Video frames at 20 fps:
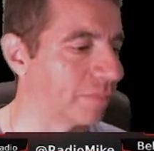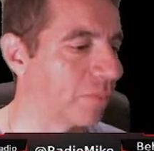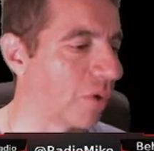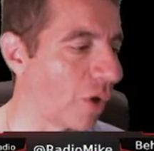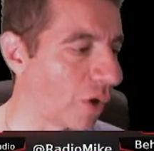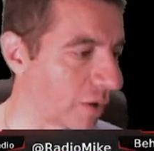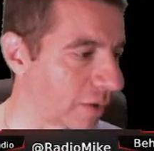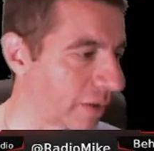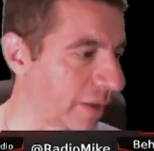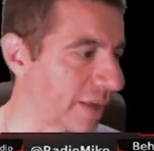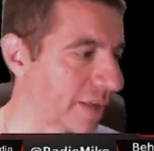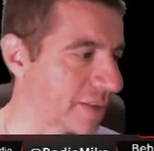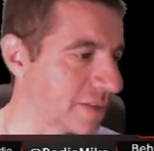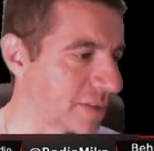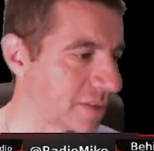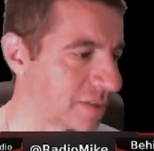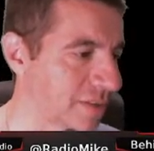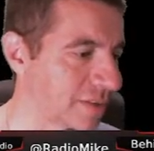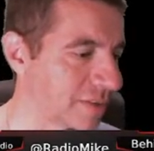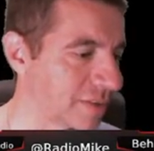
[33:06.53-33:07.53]

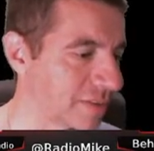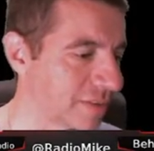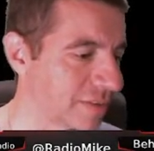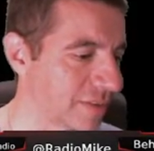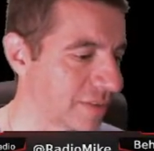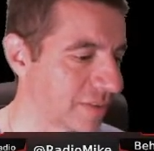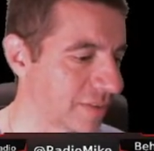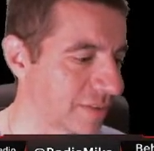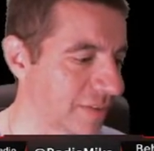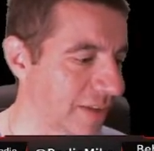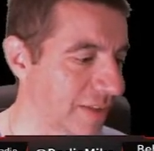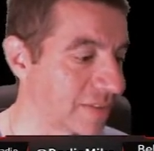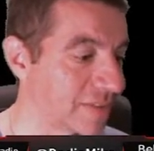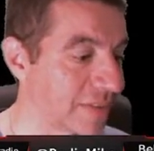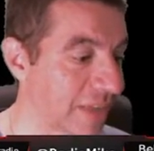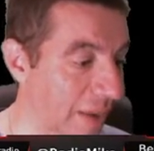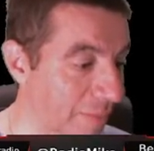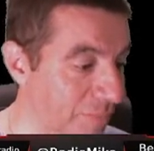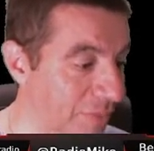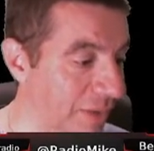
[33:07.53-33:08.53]
parlays. It's
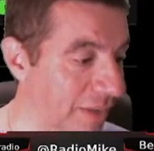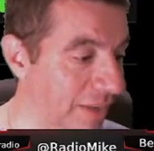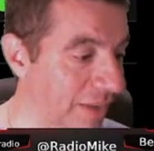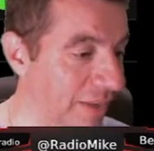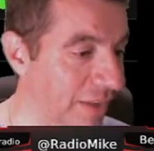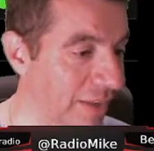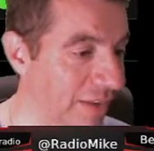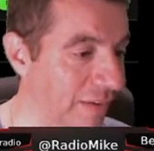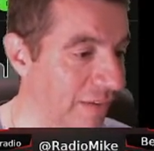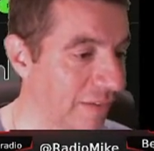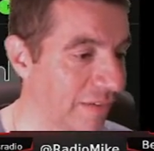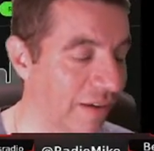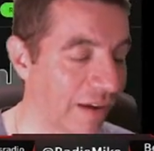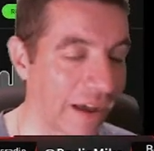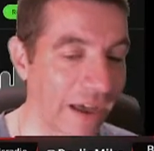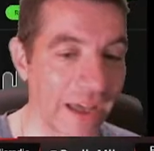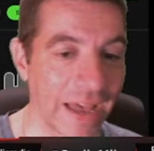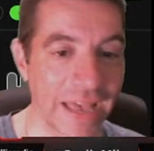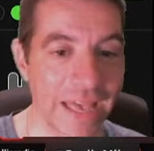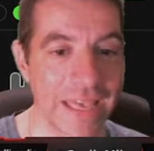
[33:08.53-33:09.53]
tempting.
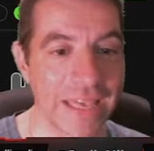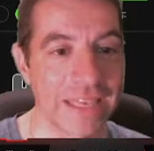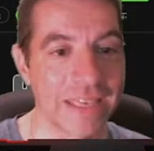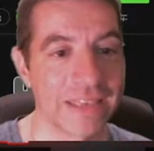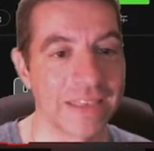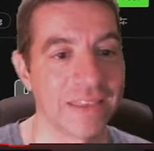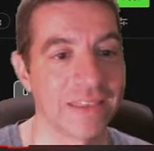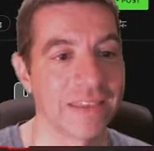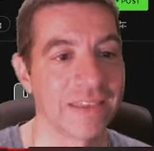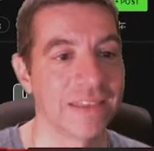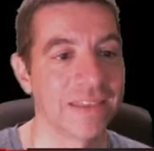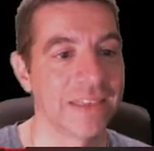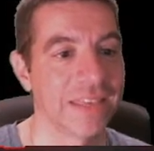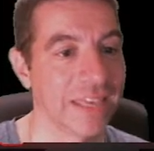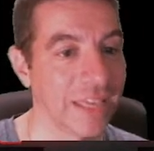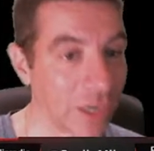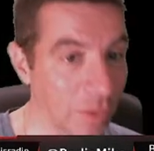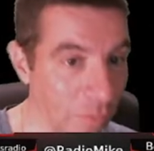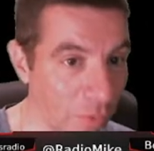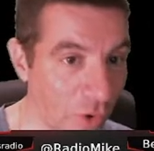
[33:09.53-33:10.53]
I
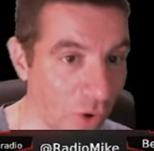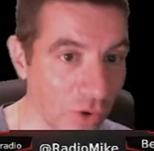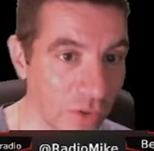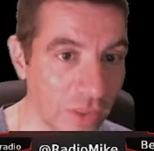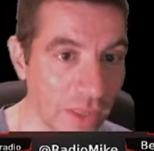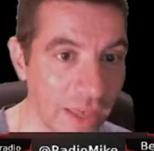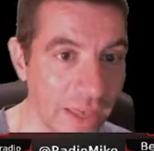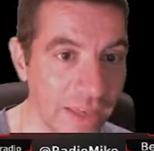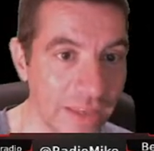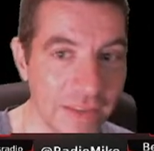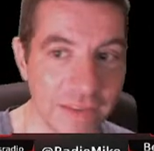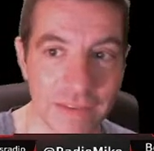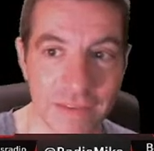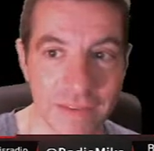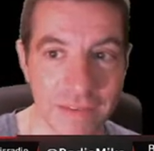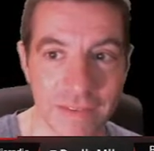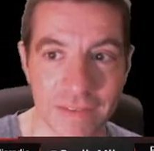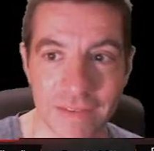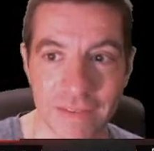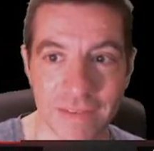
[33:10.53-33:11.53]
hit a parlay
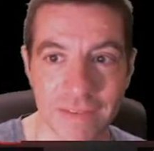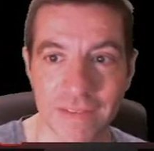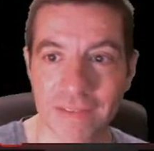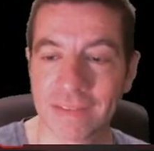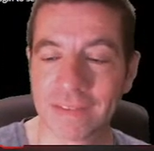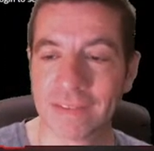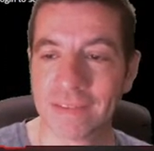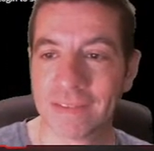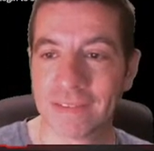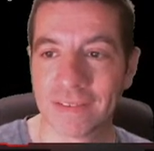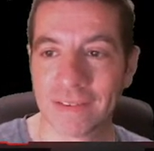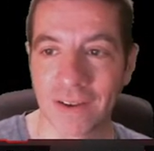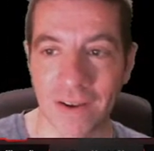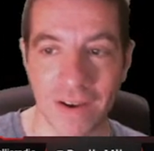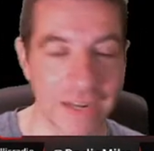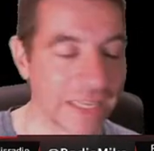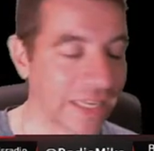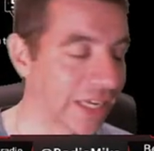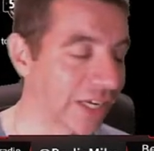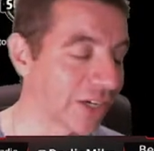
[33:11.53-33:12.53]

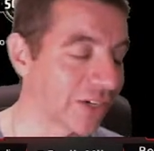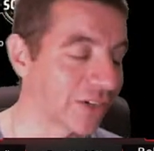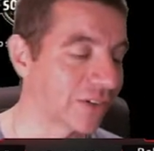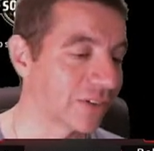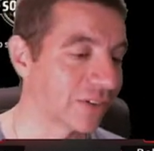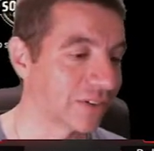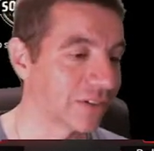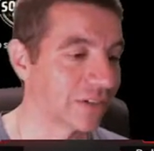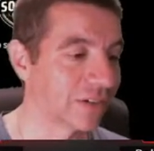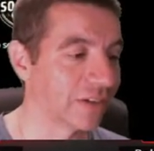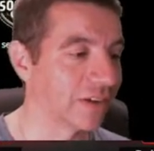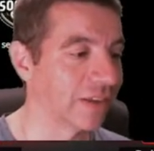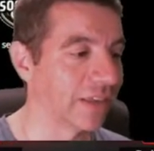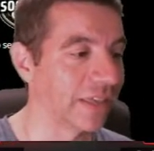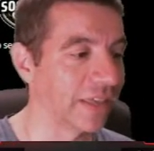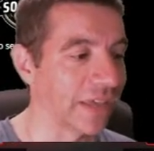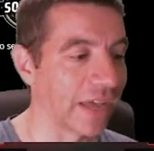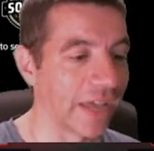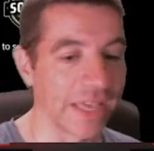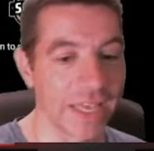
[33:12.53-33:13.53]
on here.
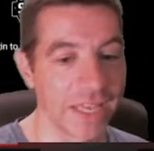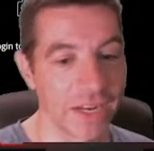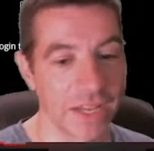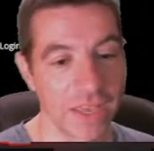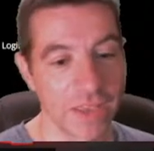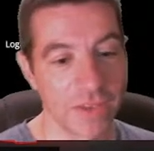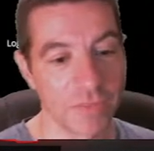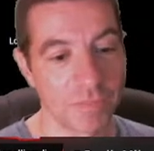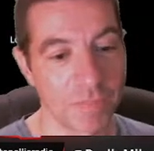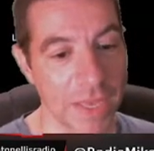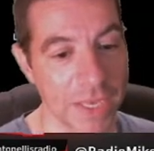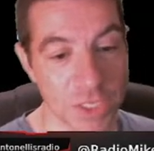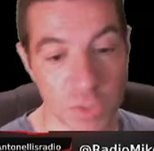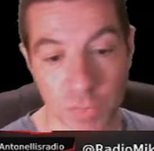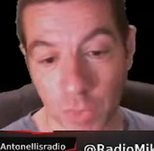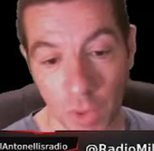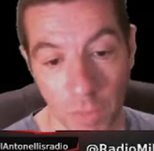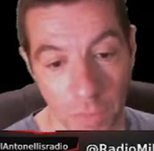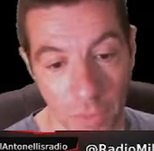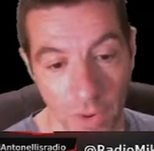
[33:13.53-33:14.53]
I hit a
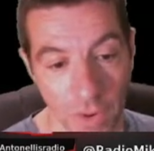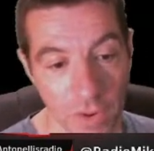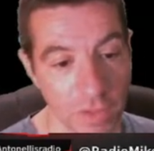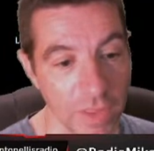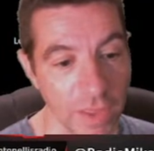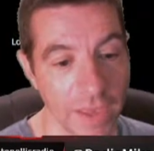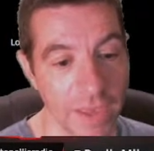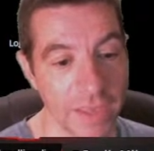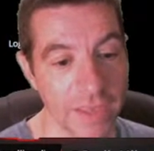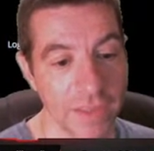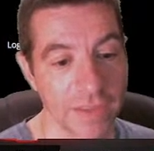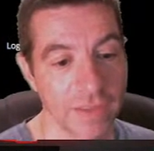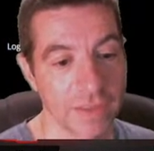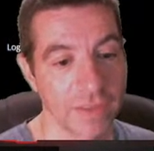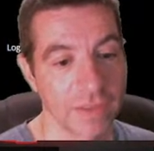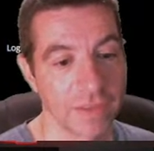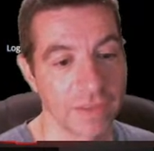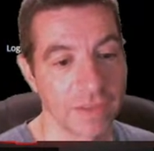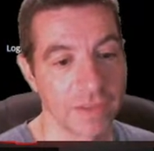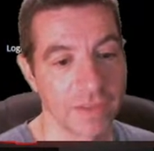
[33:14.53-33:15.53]
baseball parlay
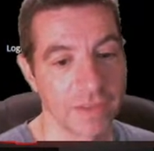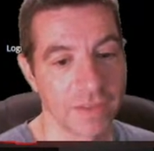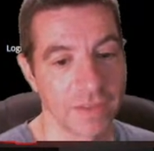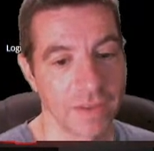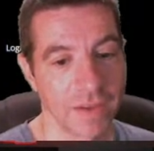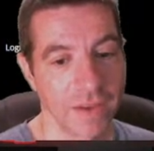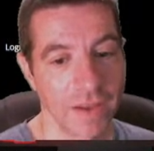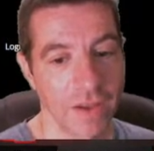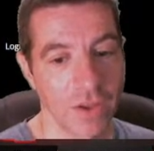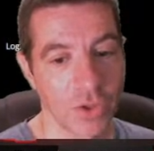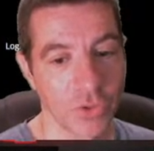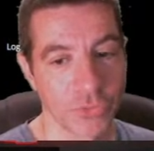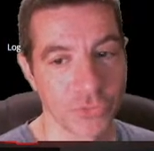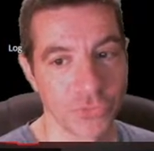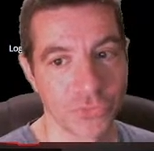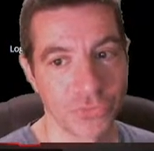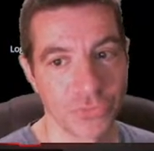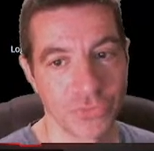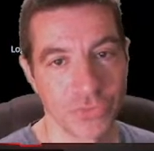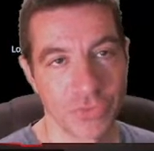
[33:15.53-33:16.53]

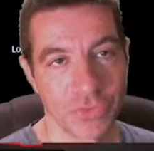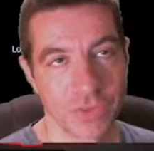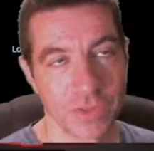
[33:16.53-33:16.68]
of